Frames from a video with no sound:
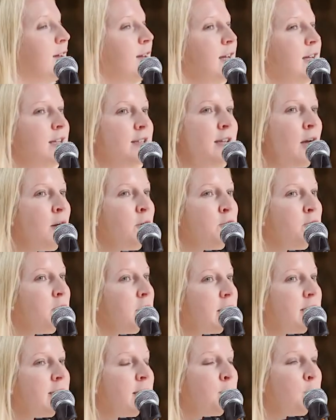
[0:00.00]
it sounds
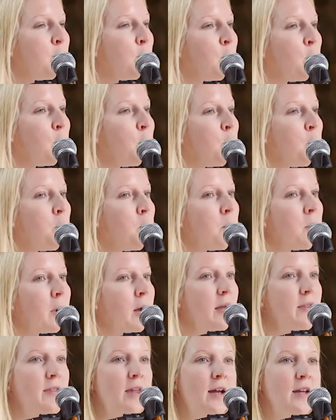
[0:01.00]
really simple,
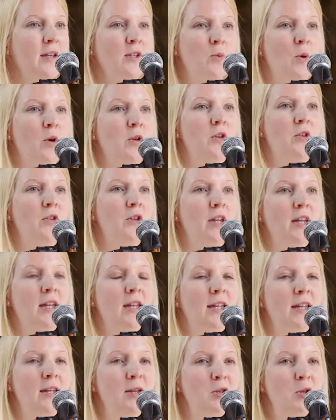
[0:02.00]
but that is one of
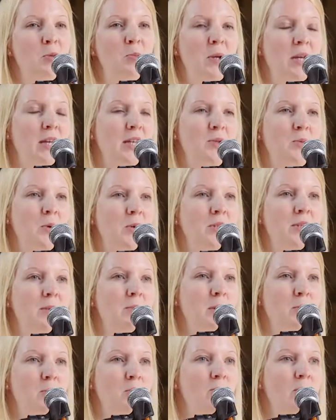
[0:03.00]
the biggest ones that
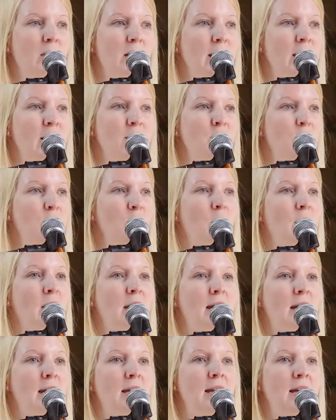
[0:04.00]
people really enjoy,
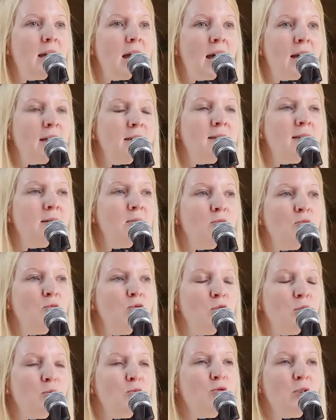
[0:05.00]
and it had
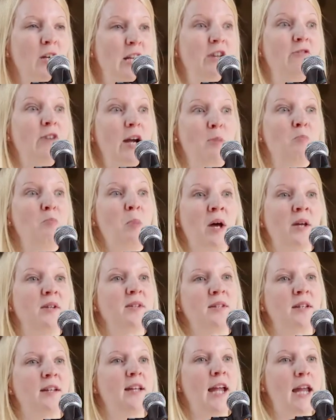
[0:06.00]
some really great
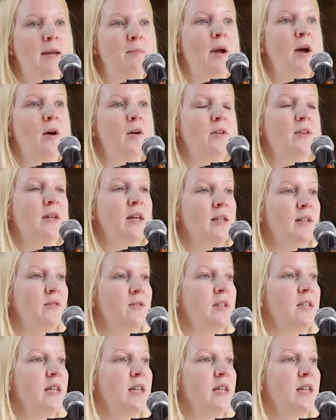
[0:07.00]
buzz that came out at the end of the